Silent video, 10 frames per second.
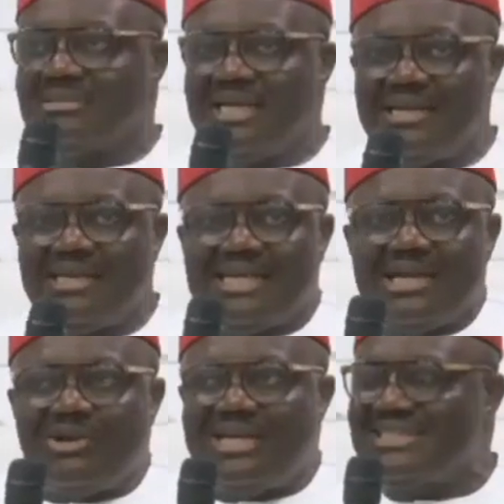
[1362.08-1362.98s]
Saying that I
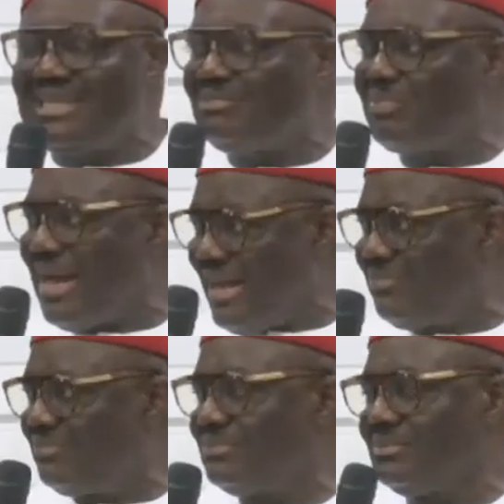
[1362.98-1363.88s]
collected bribe
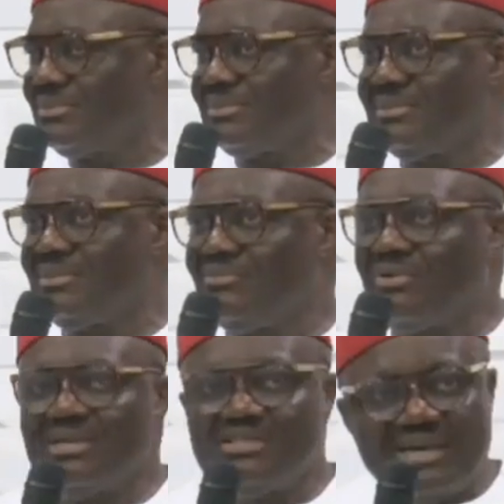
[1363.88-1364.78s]

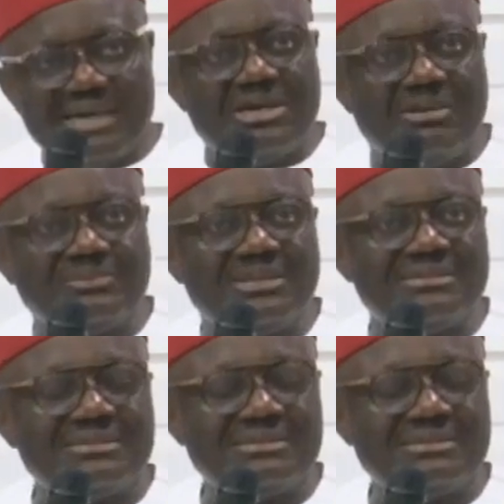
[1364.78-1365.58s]
from this very company.